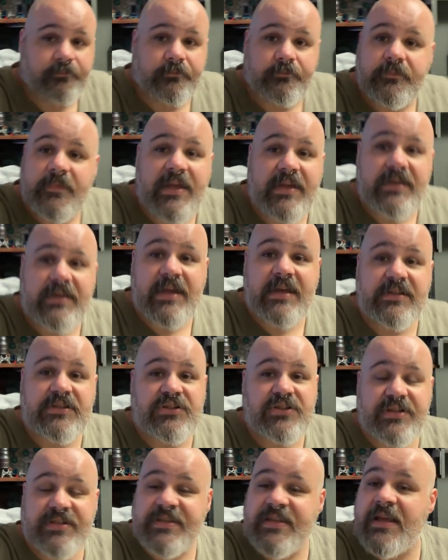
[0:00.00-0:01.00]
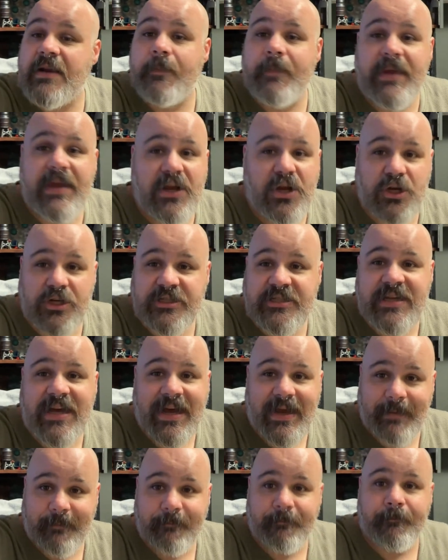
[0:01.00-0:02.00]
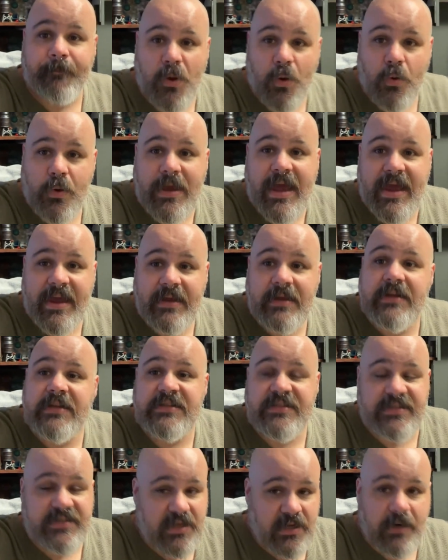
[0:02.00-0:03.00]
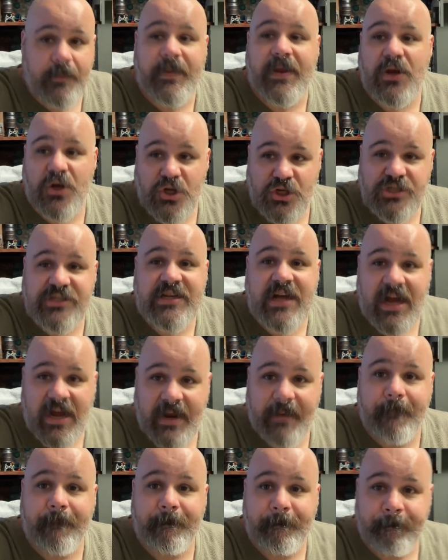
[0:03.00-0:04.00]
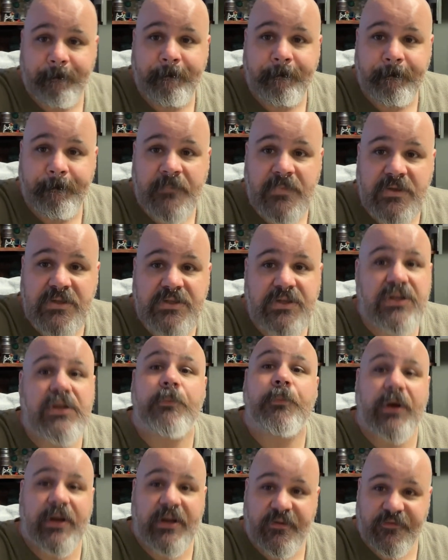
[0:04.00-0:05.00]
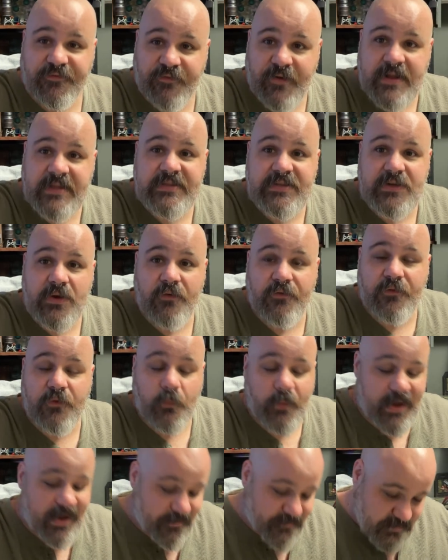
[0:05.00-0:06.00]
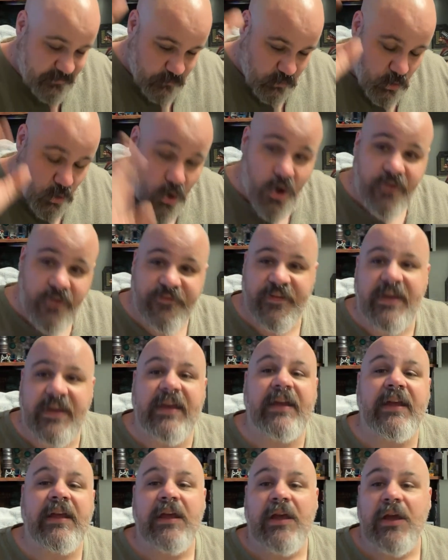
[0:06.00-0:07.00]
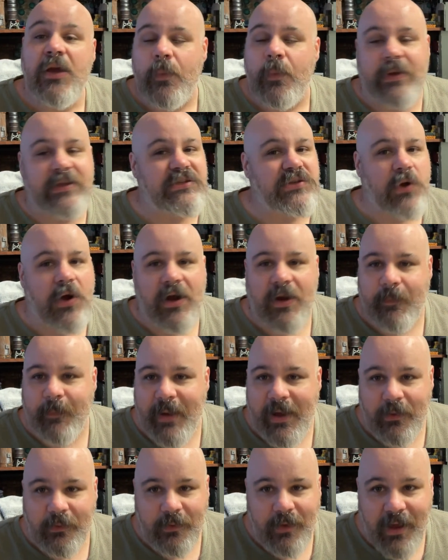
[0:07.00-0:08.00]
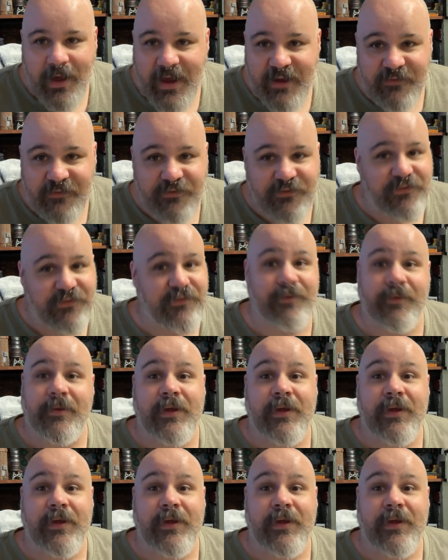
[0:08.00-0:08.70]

It's just gonna be a good time, okay? It's gonna be a good time. So you bring your friends over, we have some coffee, we talk about life.